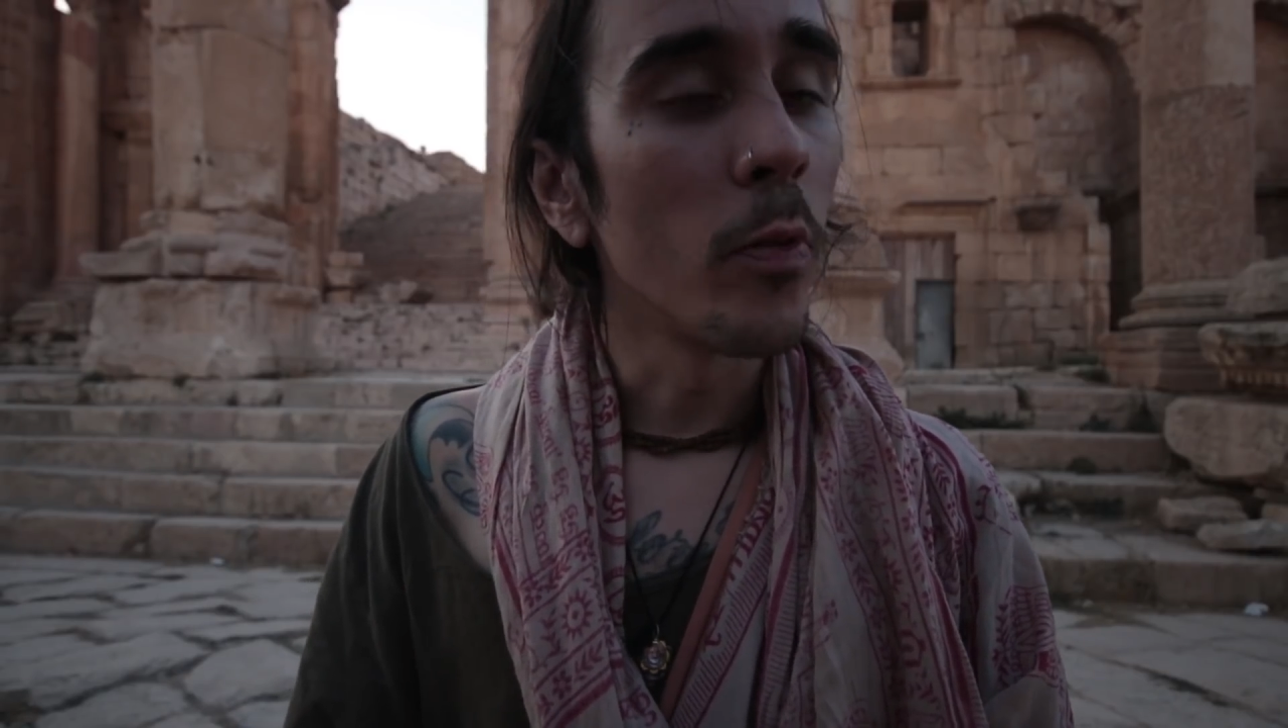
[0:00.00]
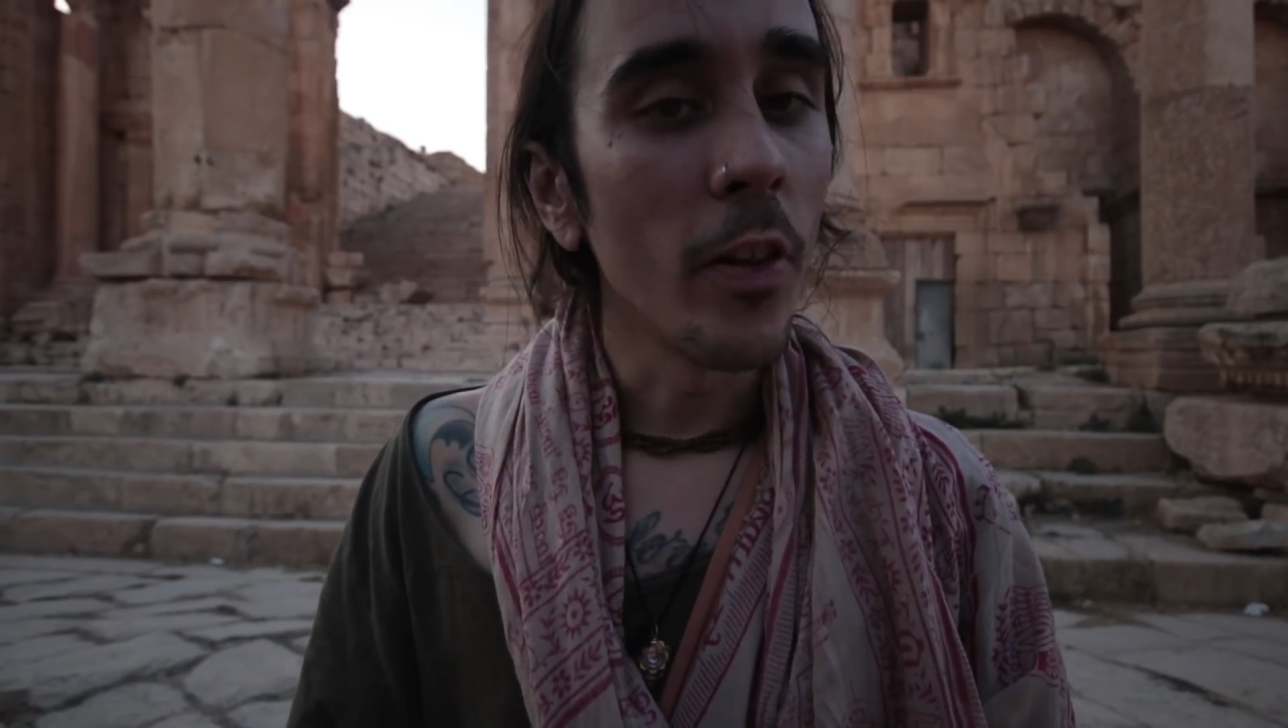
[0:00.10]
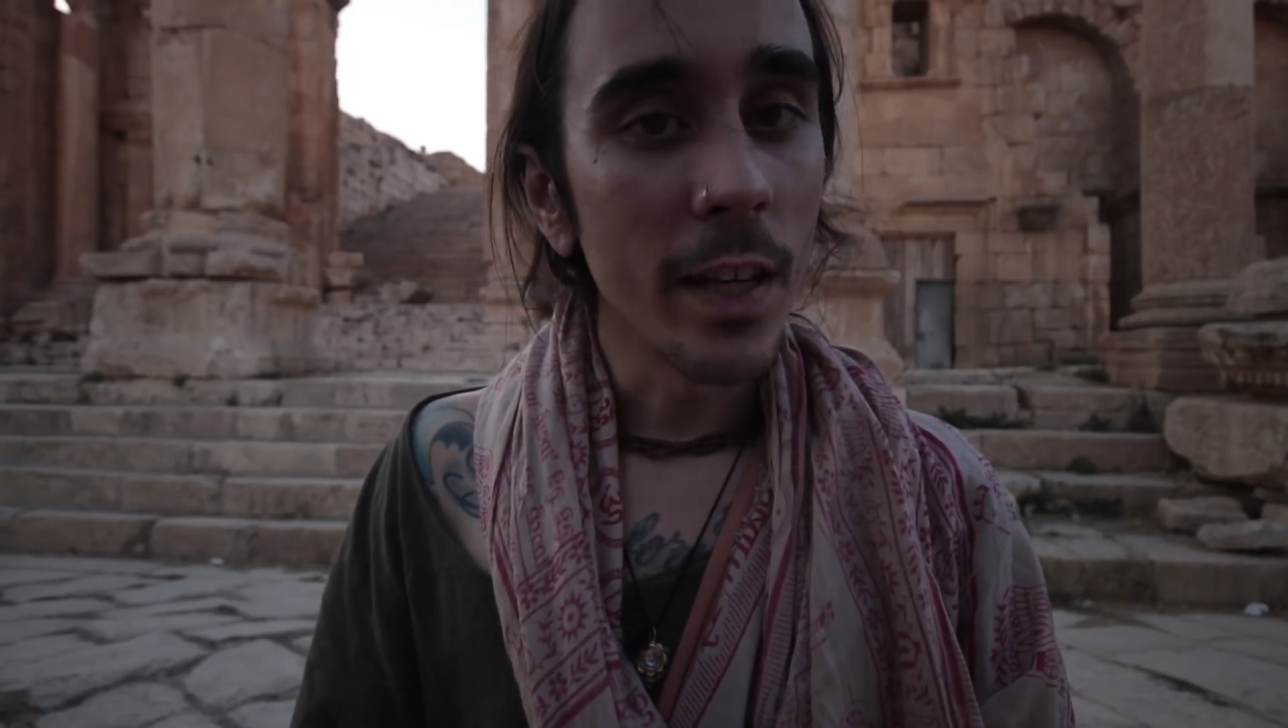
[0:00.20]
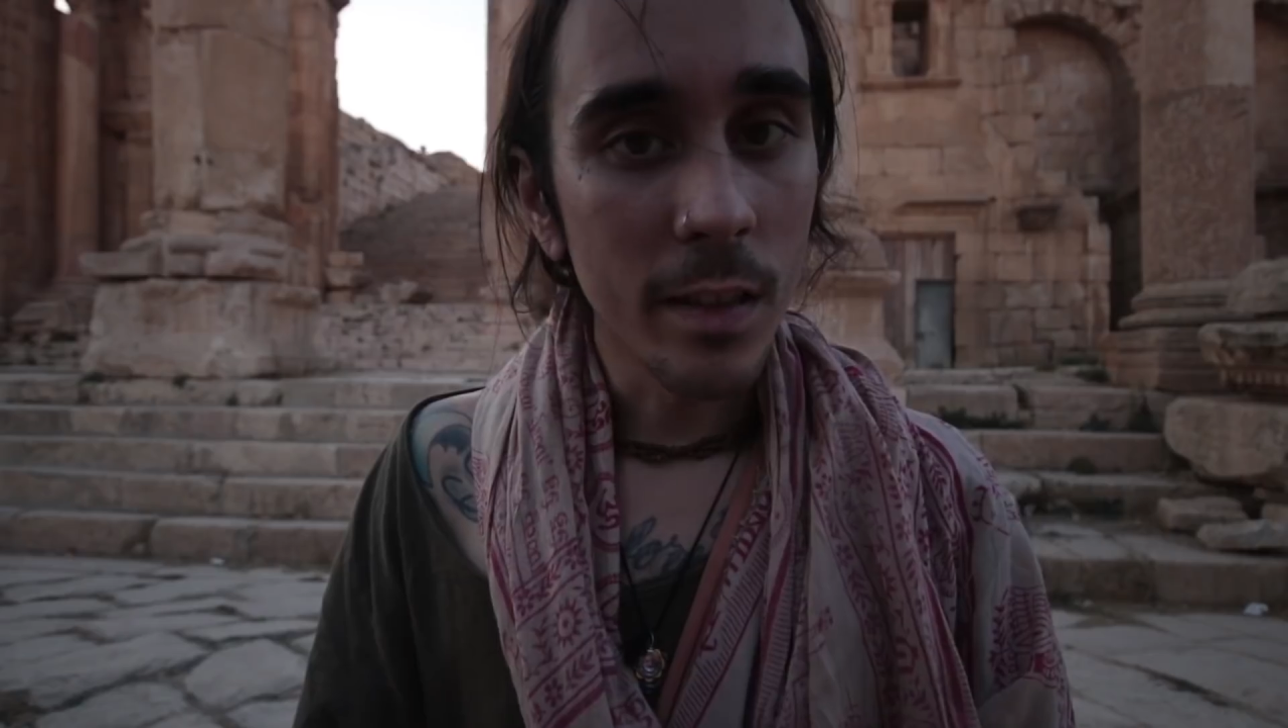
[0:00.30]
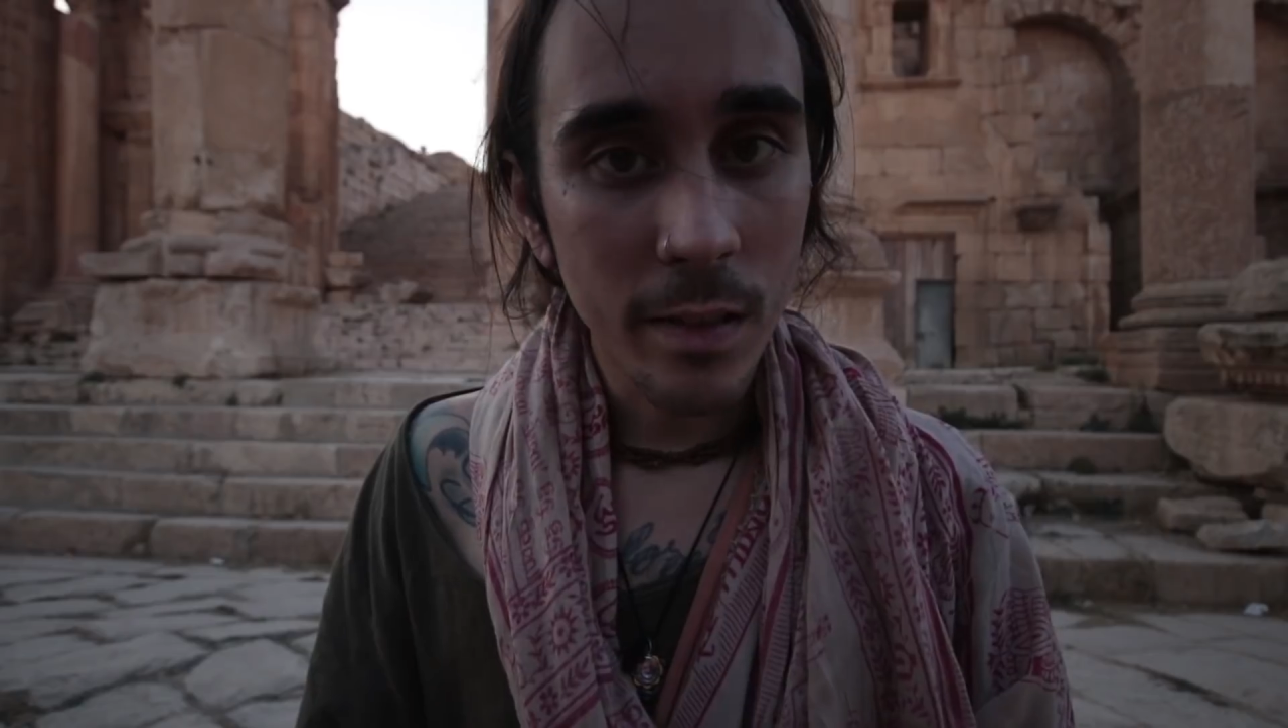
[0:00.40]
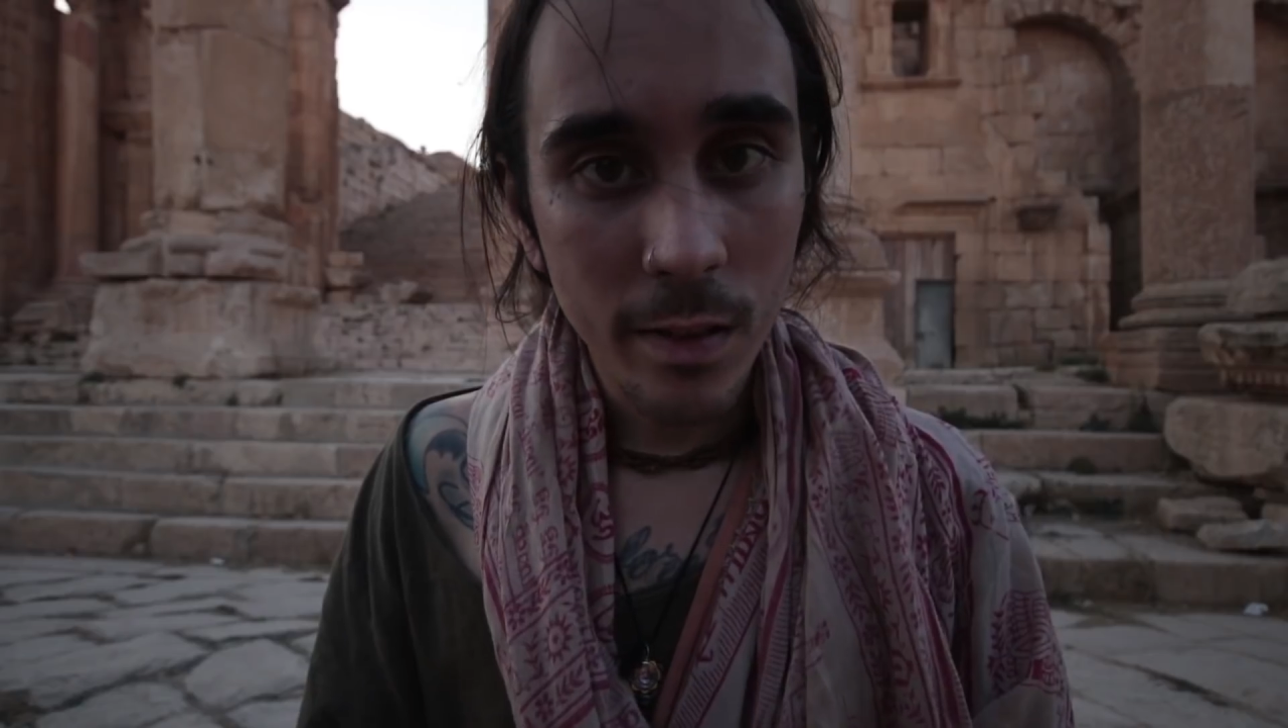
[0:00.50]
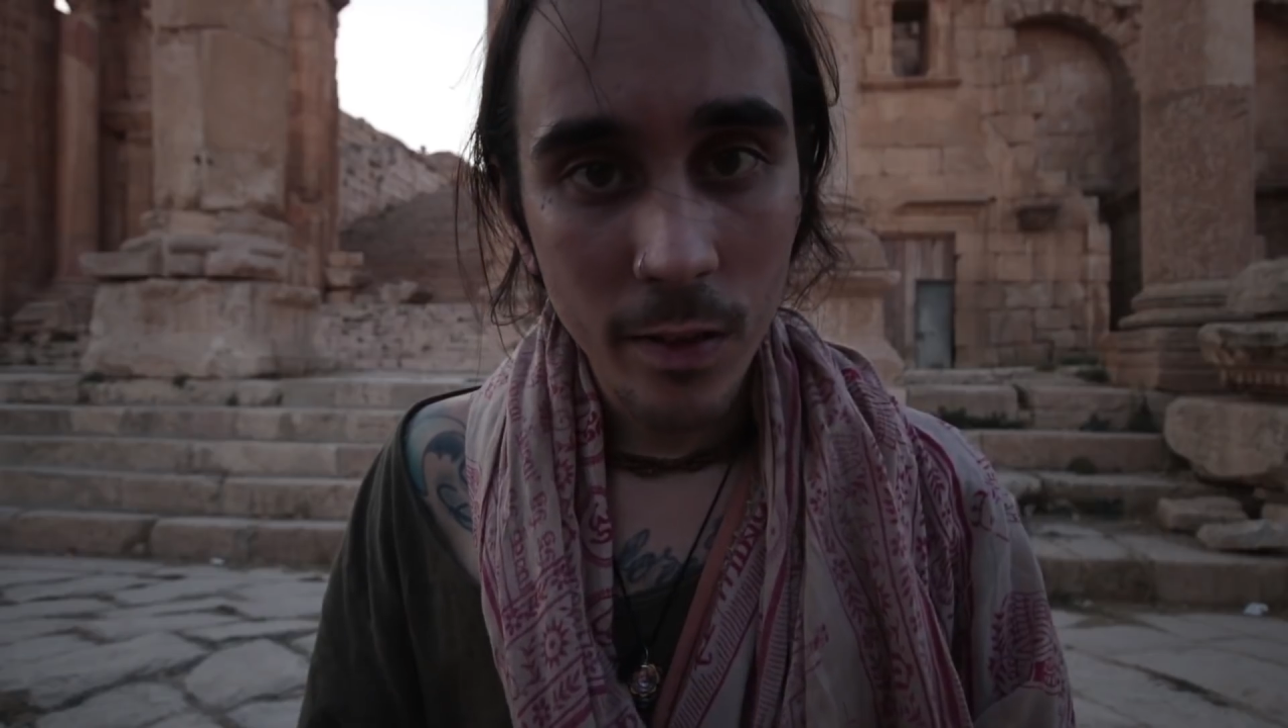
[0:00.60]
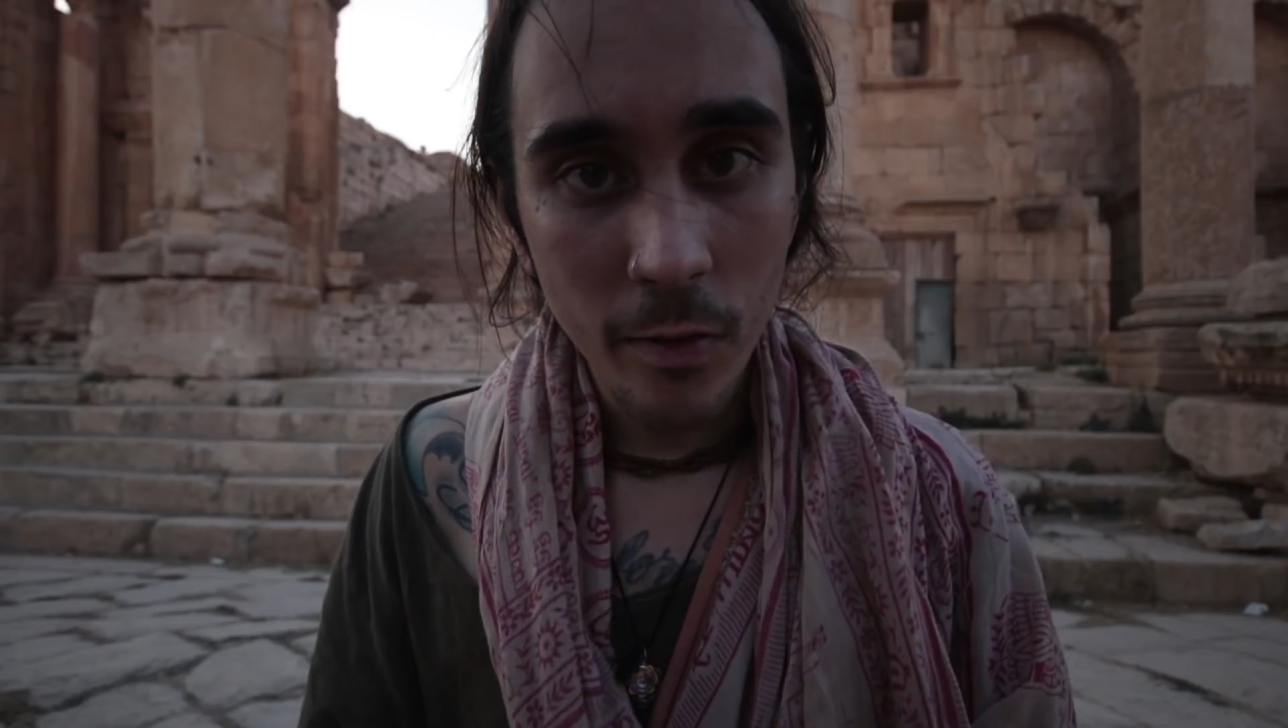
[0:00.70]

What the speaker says: place